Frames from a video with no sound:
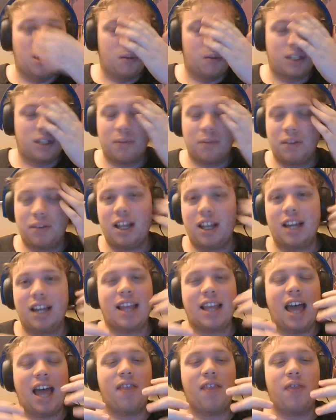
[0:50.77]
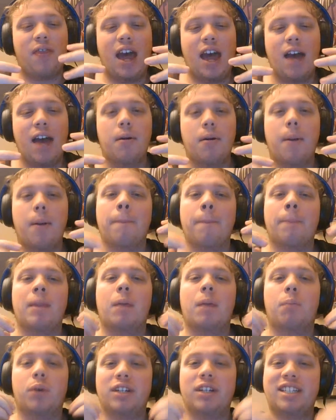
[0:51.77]
something like that, that
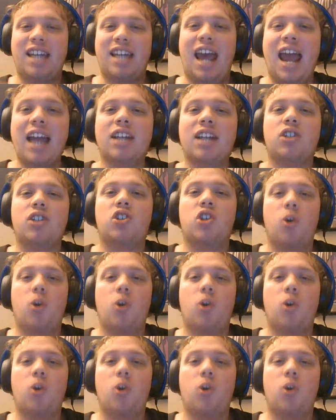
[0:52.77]
protects